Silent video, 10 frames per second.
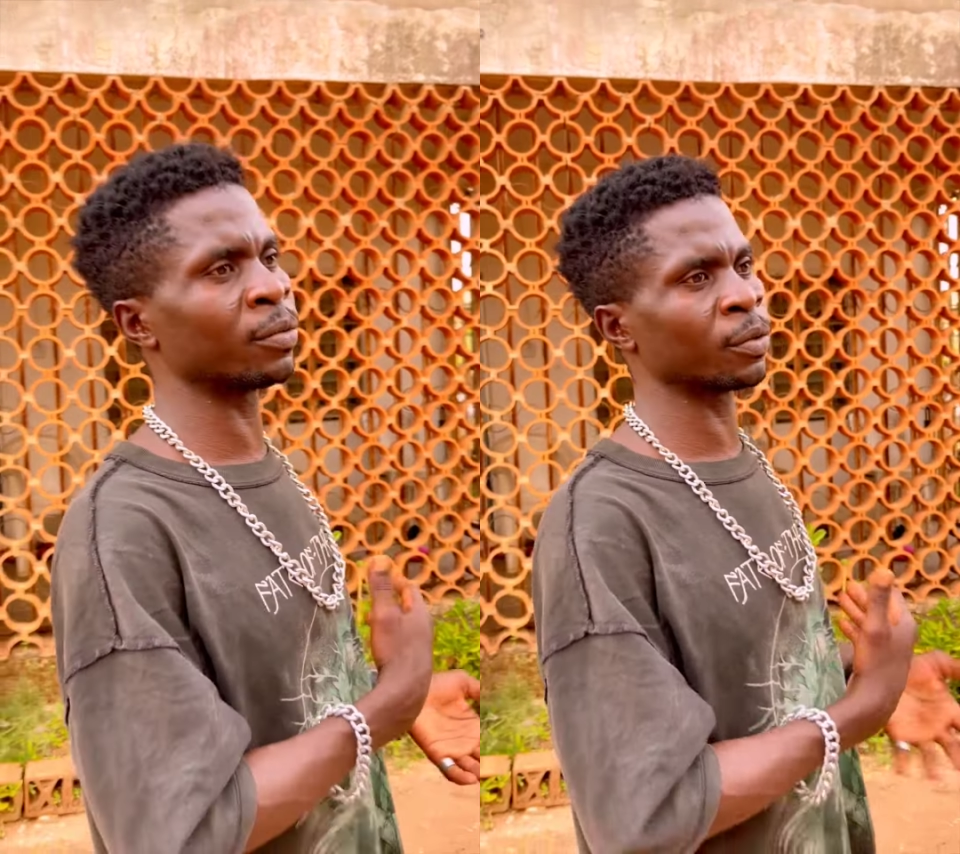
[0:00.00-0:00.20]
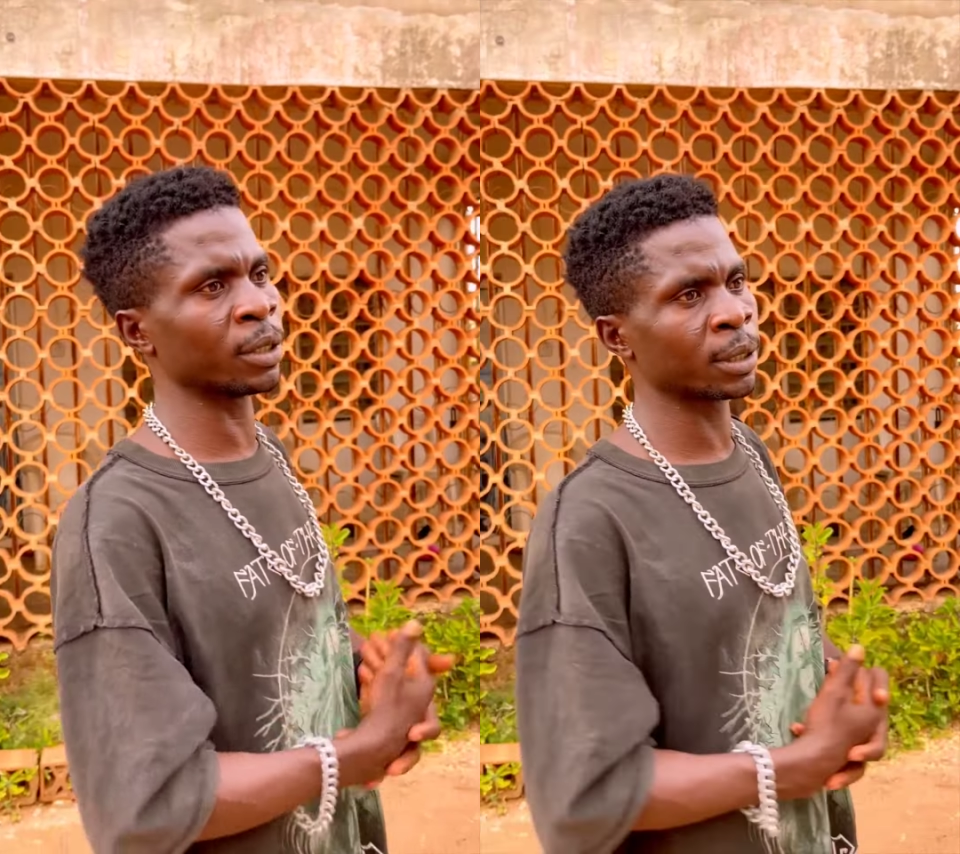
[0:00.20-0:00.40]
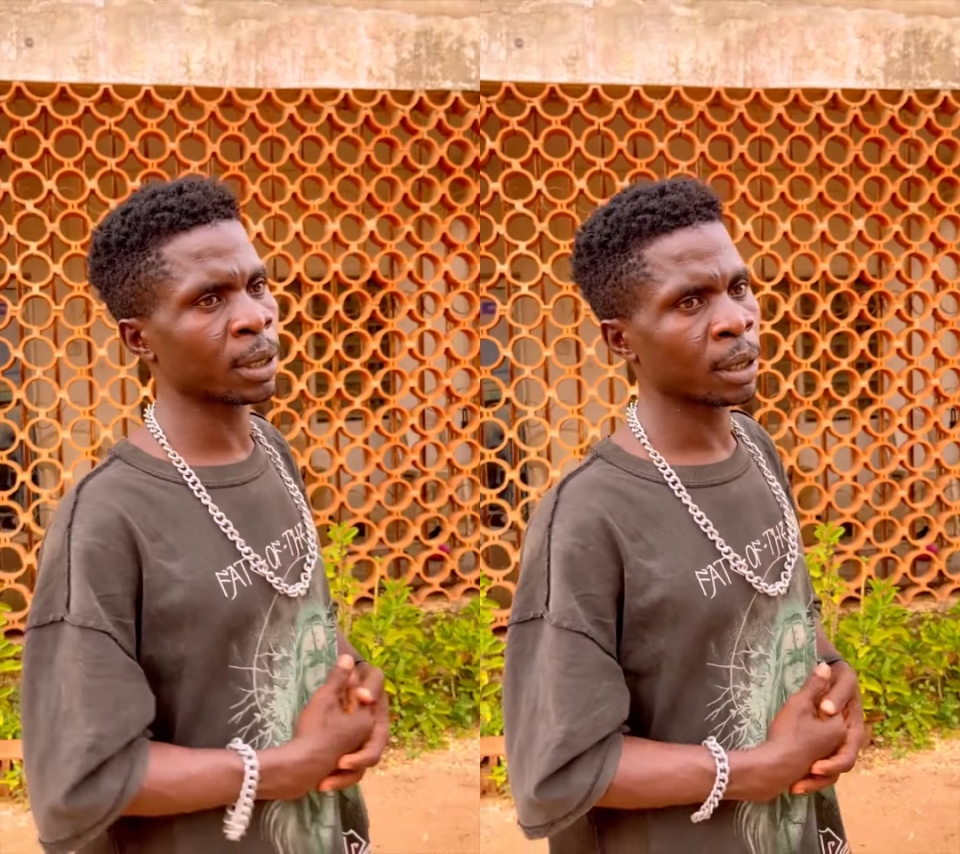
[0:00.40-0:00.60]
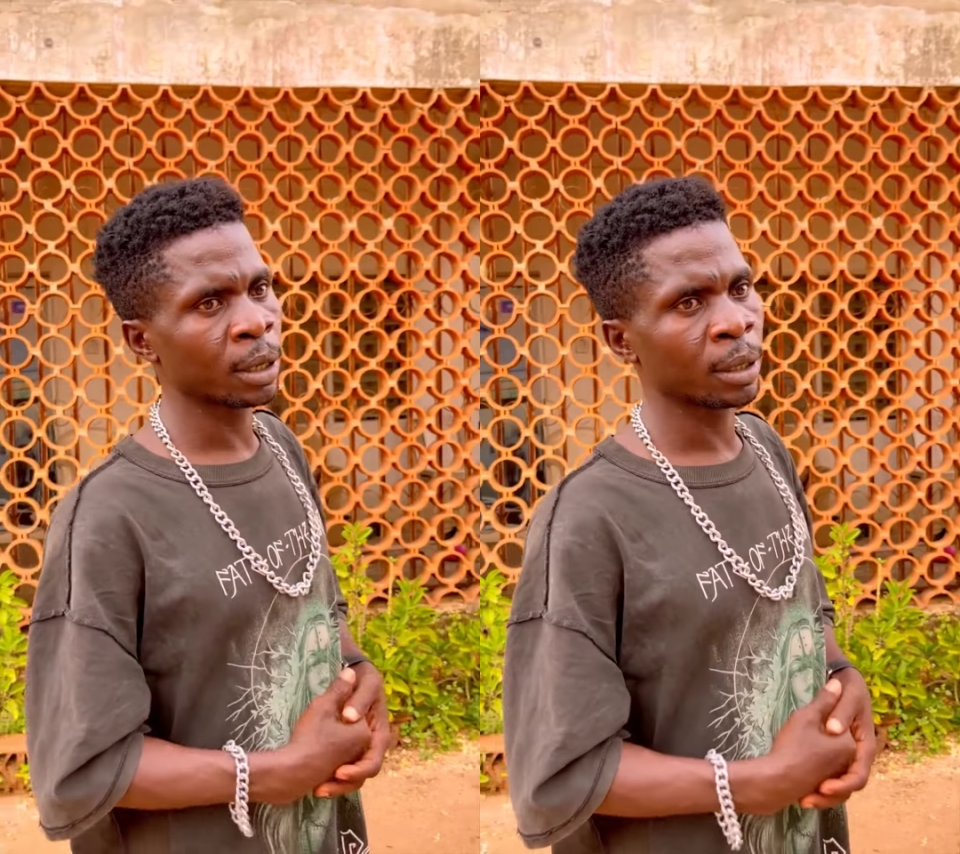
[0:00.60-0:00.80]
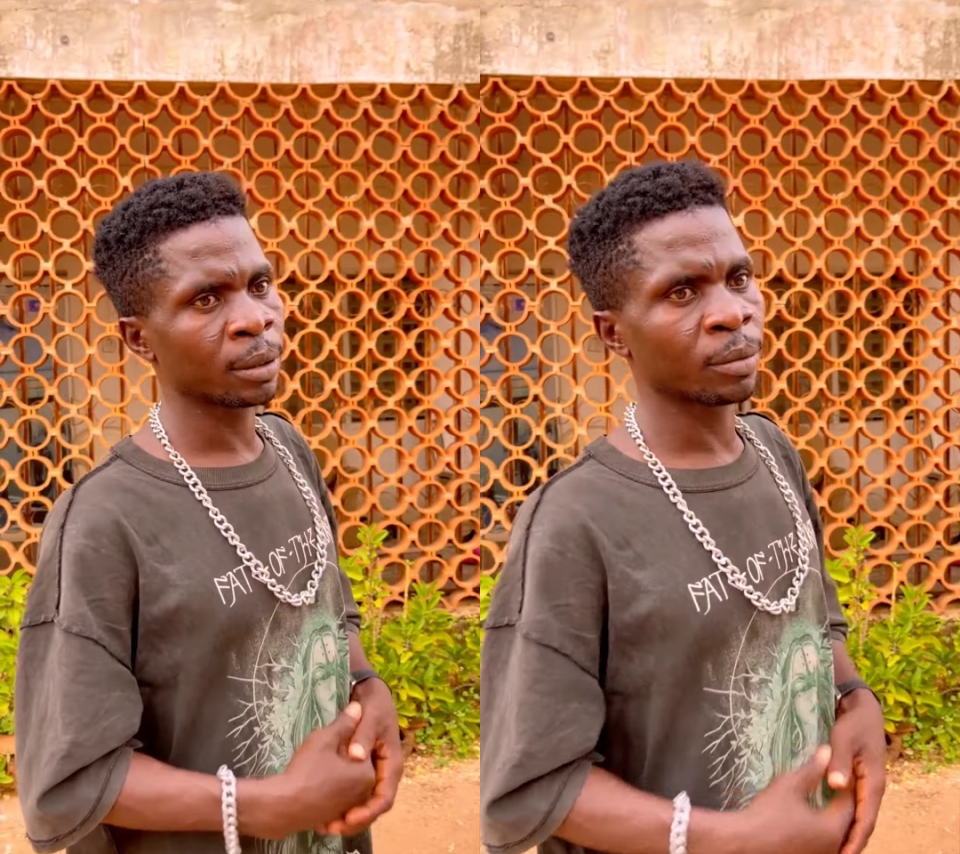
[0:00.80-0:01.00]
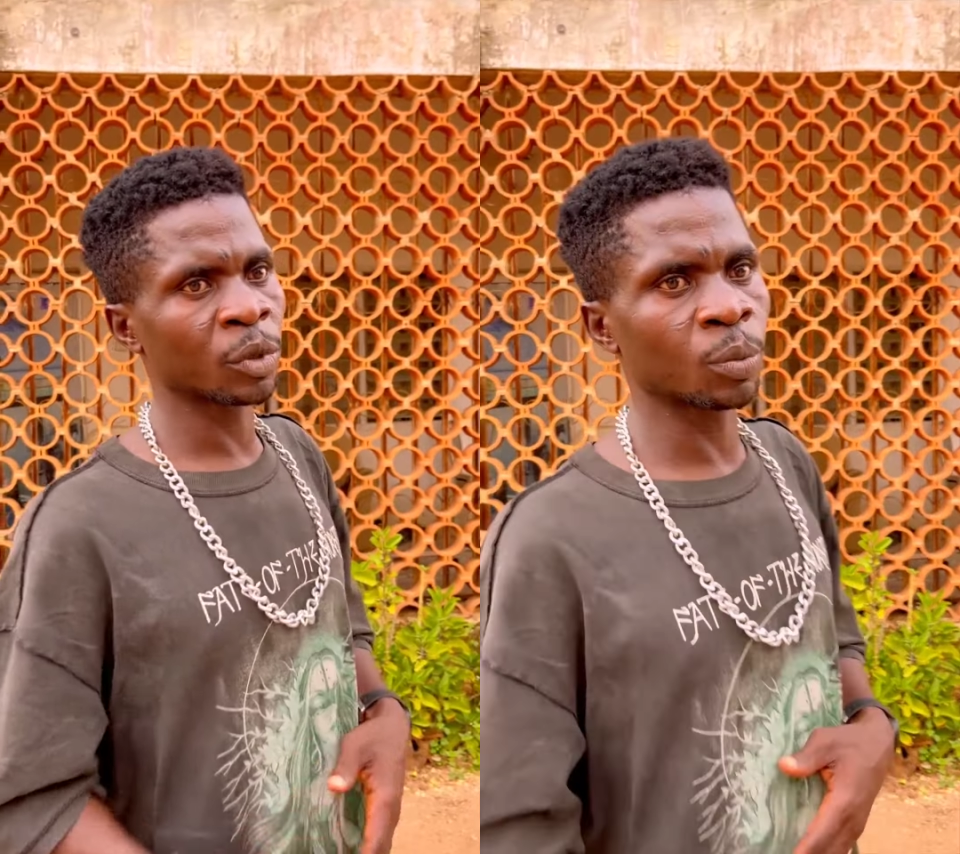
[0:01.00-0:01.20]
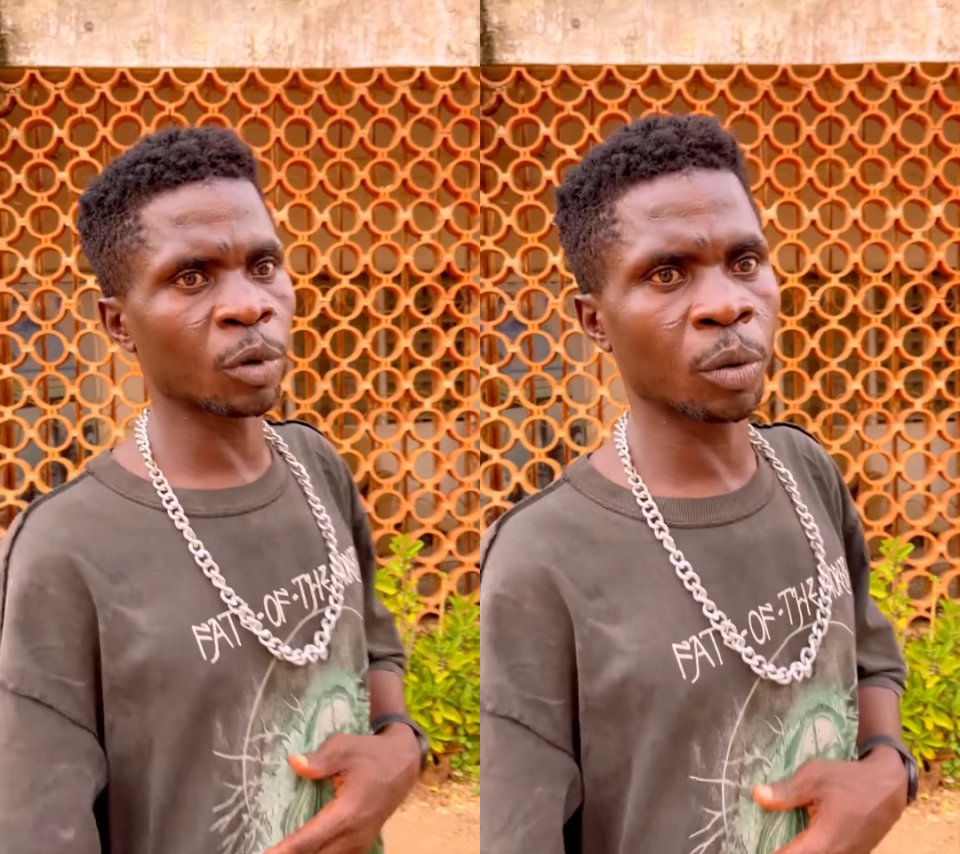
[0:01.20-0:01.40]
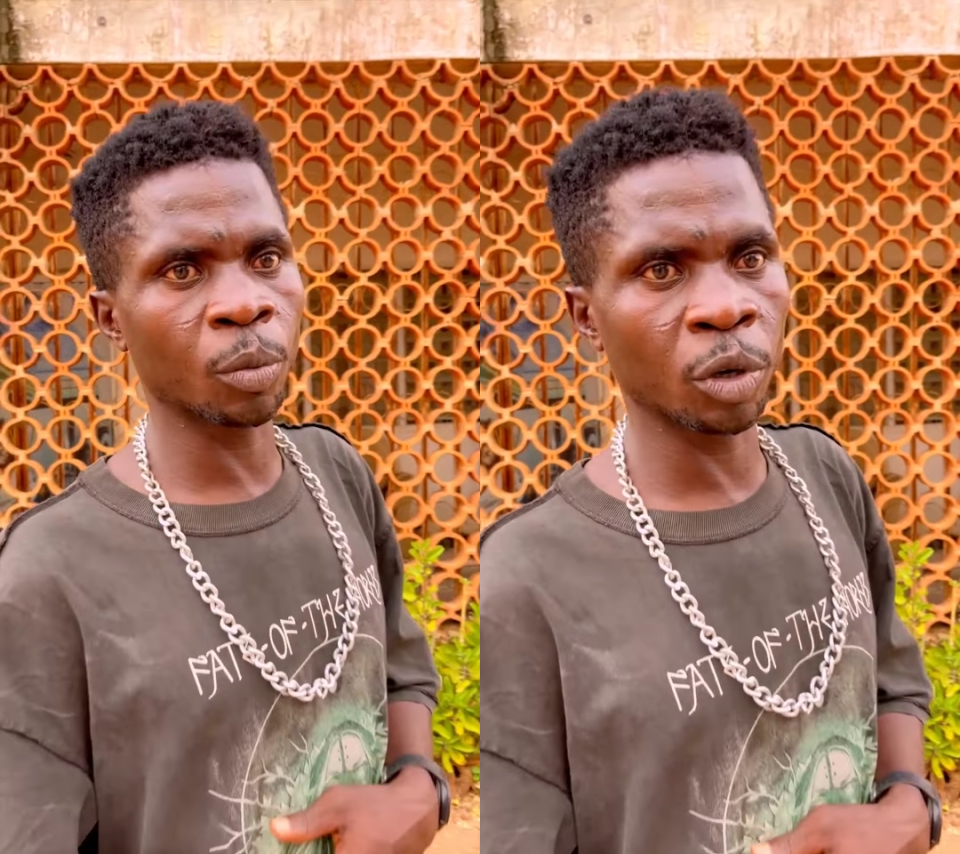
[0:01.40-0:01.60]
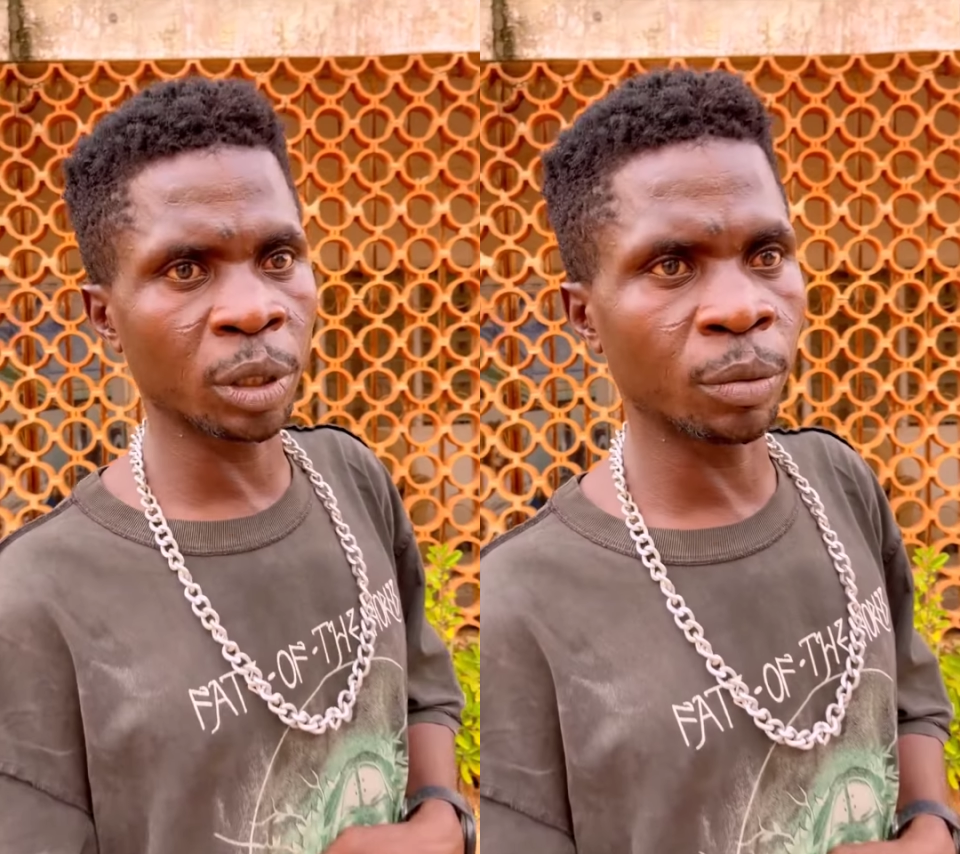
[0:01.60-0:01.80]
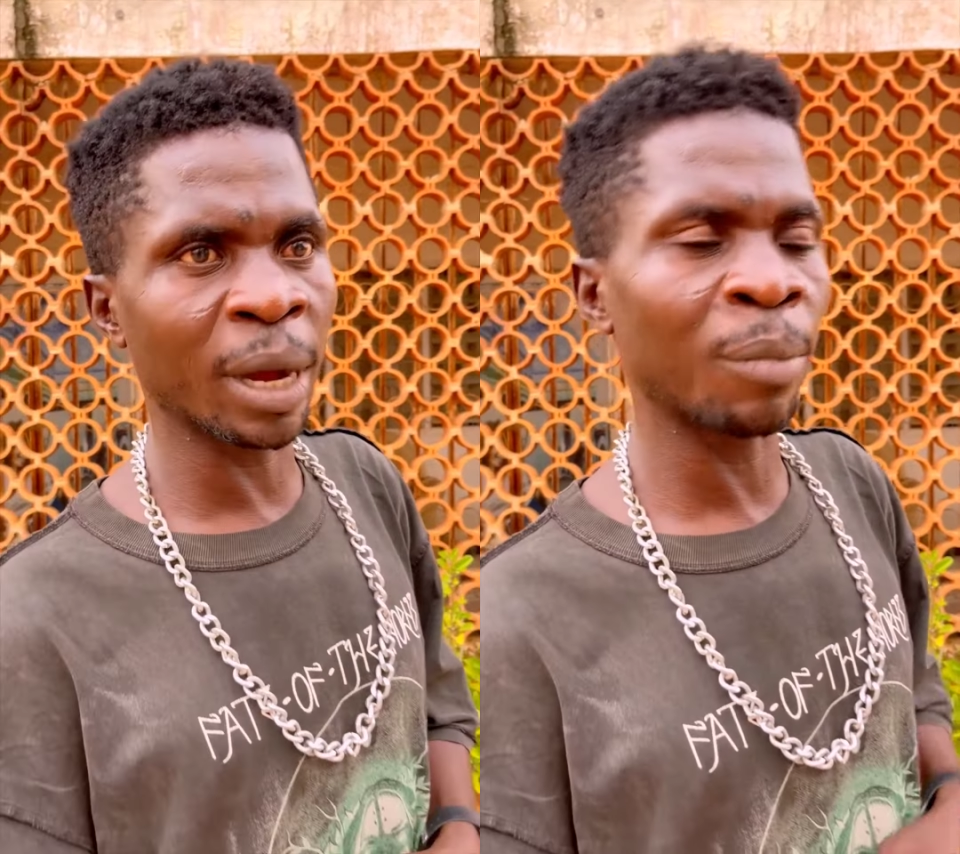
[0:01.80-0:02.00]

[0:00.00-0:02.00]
face. Small money where I